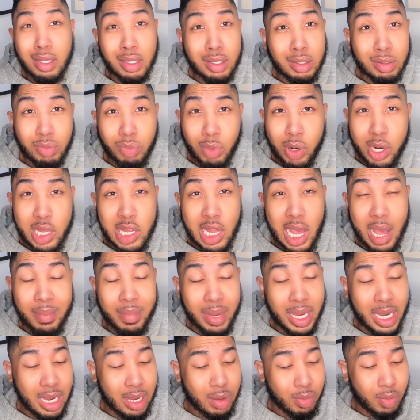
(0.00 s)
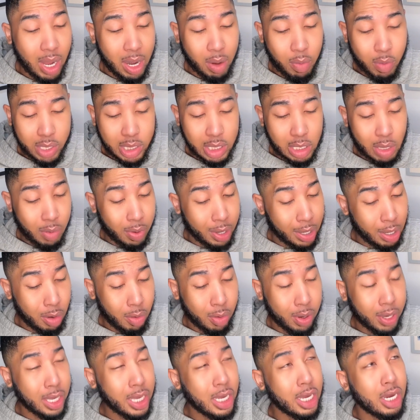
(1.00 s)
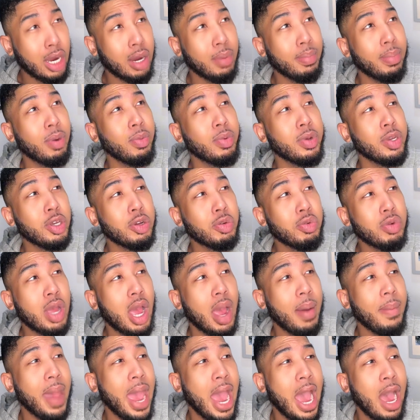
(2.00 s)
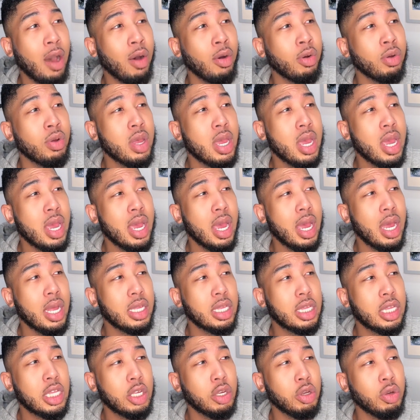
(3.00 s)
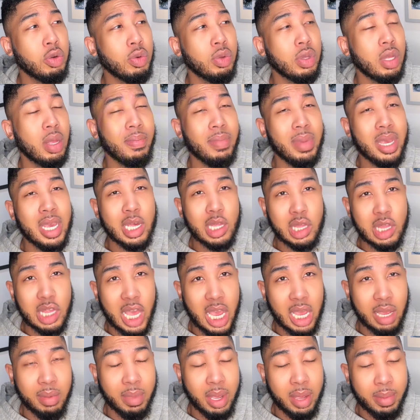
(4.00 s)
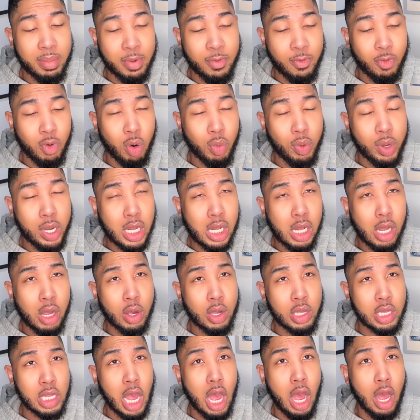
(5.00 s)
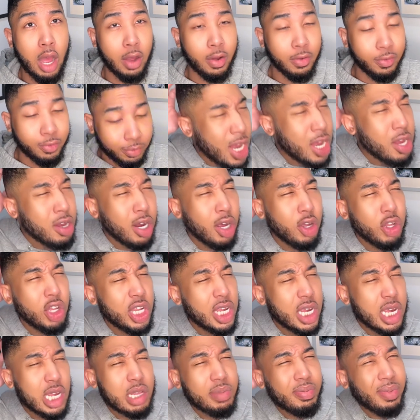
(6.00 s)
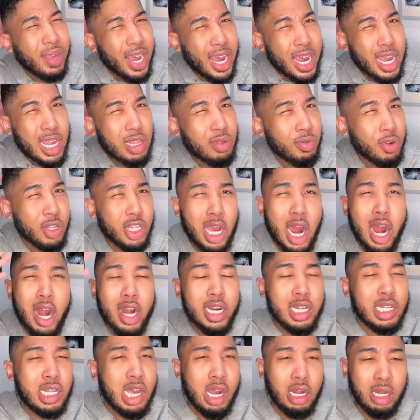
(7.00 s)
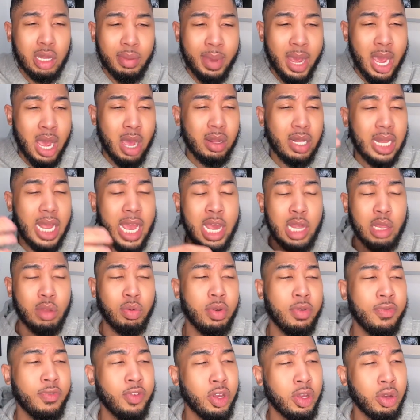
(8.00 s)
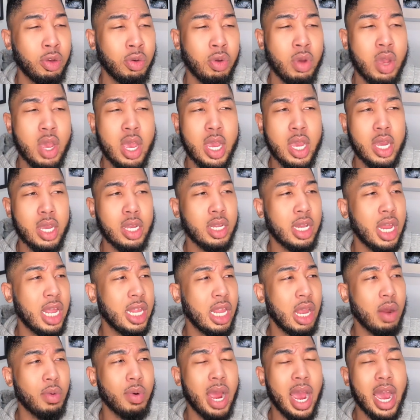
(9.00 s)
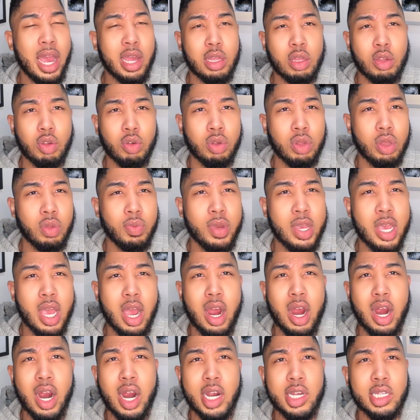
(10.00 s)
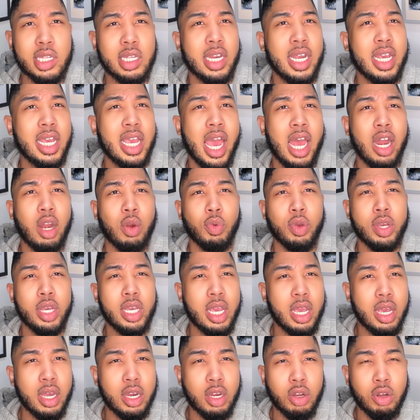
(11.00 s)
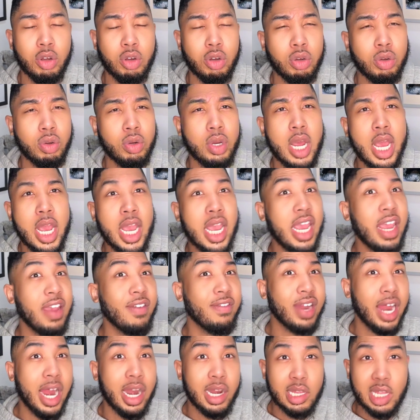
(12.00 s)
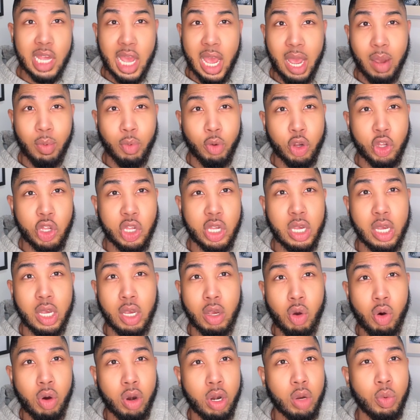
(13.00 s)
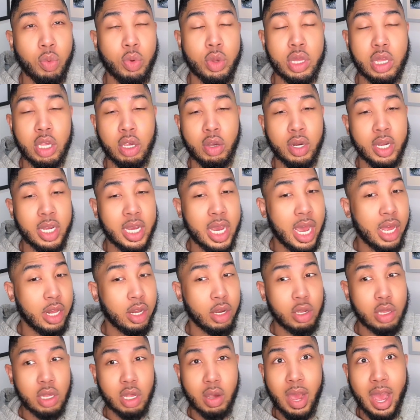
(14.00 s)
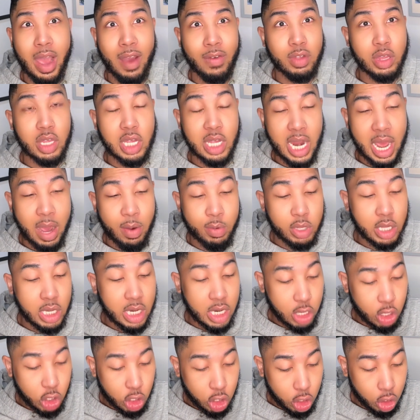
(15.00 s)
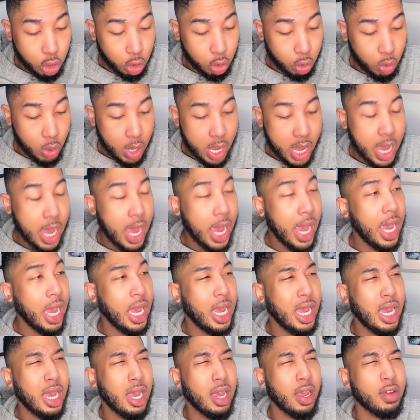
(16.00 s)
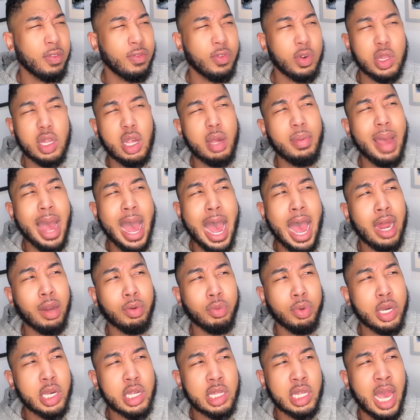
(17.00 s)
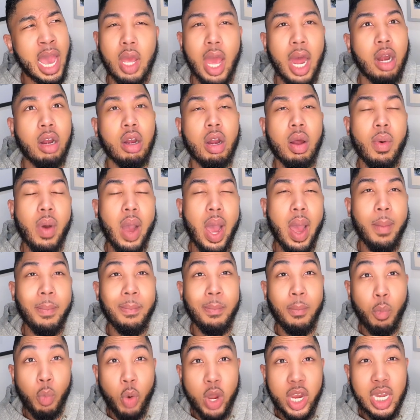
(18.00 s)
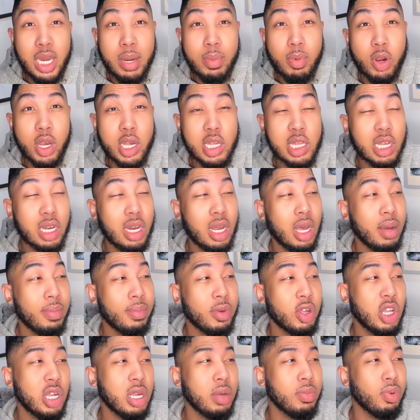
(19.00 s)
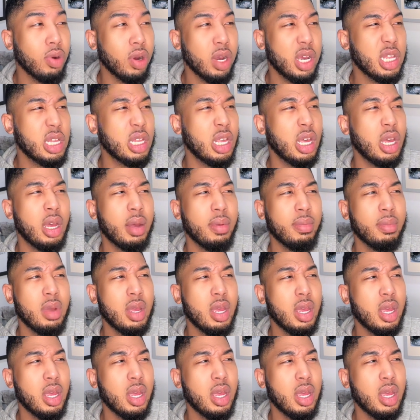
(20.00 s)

what does that mean? Like, what's going on here? But we do come out to the Mia segment before we close off. And, she explains, which I already talked about last review, that they were high school sweethearts and they kind of rekindled even at a time where she and Gordon were still together. So obviously that was an issue. And for some odd reason, I don't know why Wendy brings it up, but she brings up